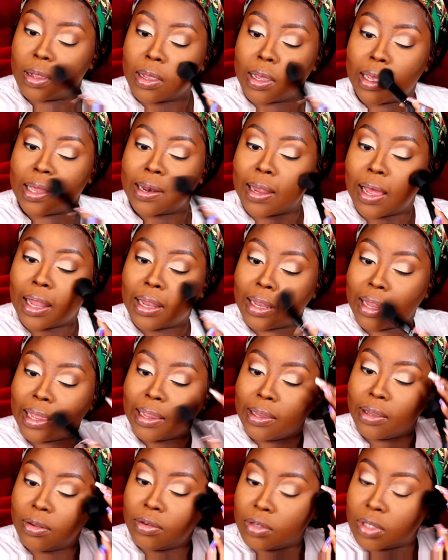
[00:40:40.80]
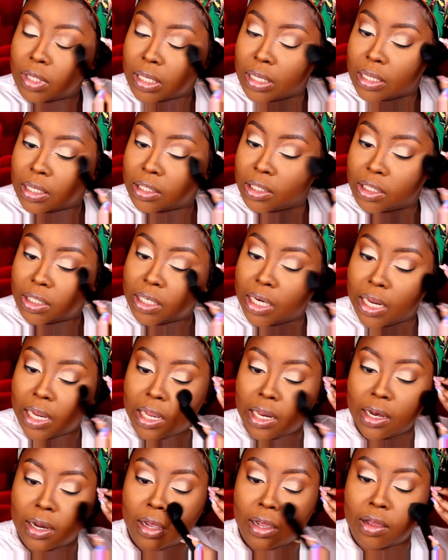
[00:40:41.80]
And I like using this
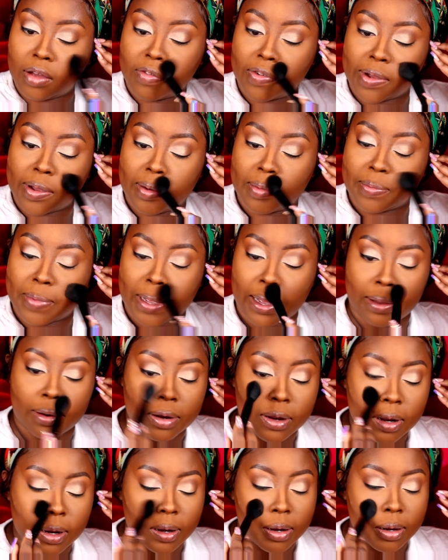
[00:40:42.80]
shade of powder,